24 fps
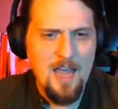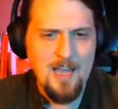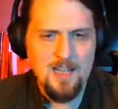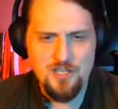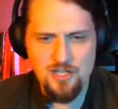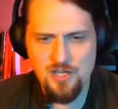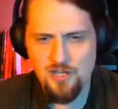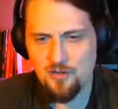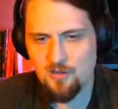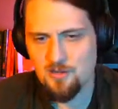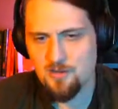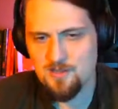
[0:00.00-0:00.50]

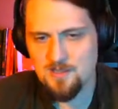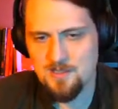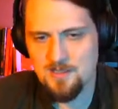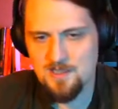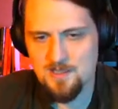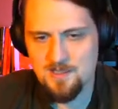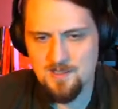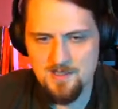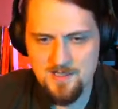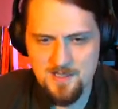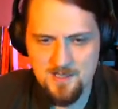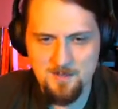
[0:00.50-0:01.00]
She looked
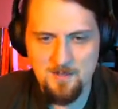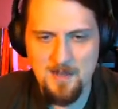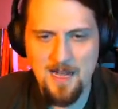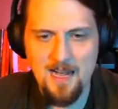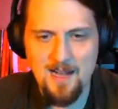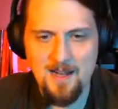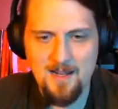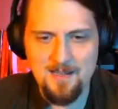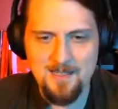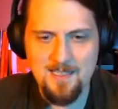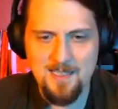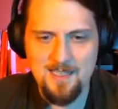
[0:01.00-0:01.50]
and
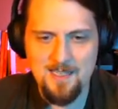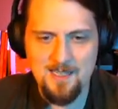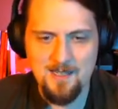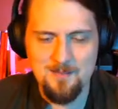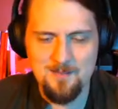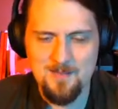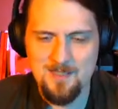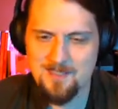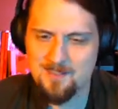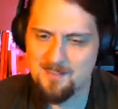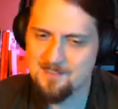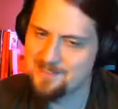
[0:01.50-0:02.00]
smiled at
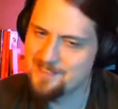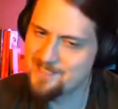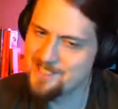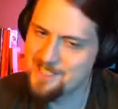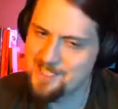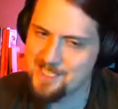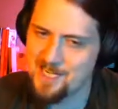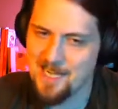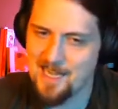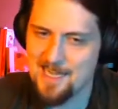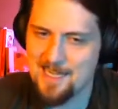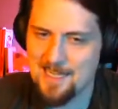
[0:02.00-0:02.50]
him in
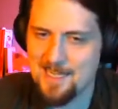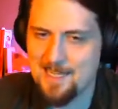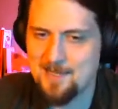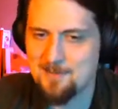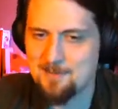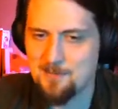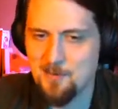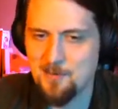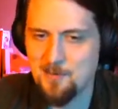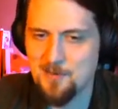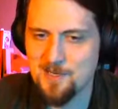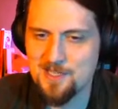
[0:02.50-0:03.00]
shy
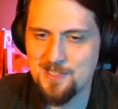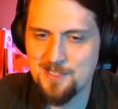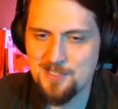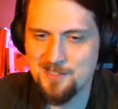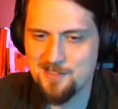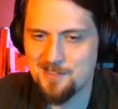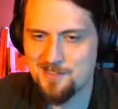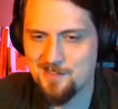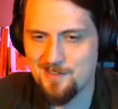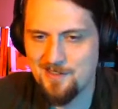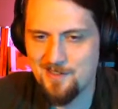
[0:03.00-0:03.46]
admiration.